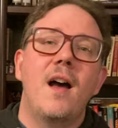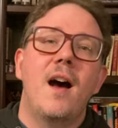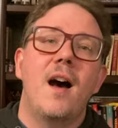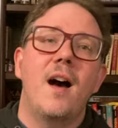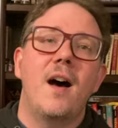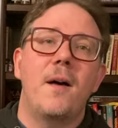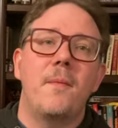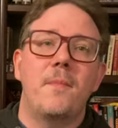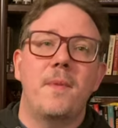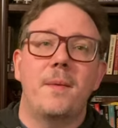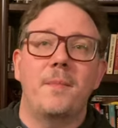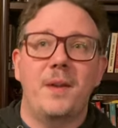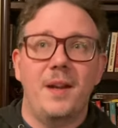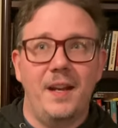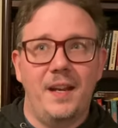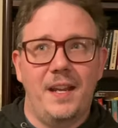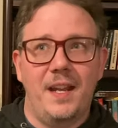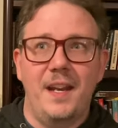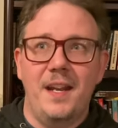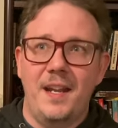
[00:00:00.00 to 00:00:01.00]
Um, I'm
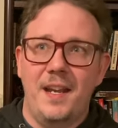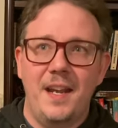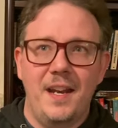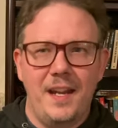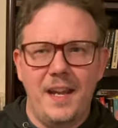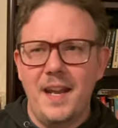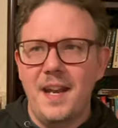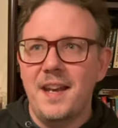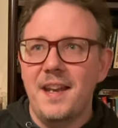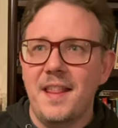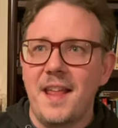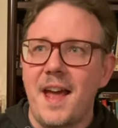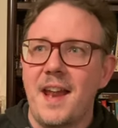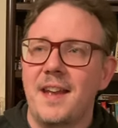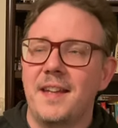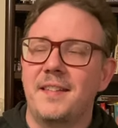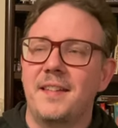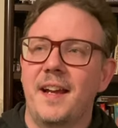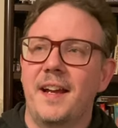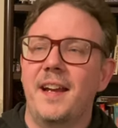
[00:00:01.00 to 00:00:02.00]
gonna get gonna get into that in
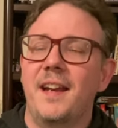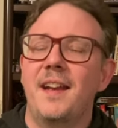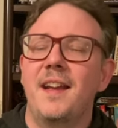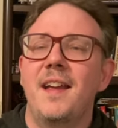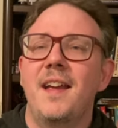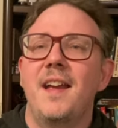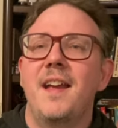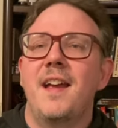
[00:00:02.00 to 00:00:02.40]
a second.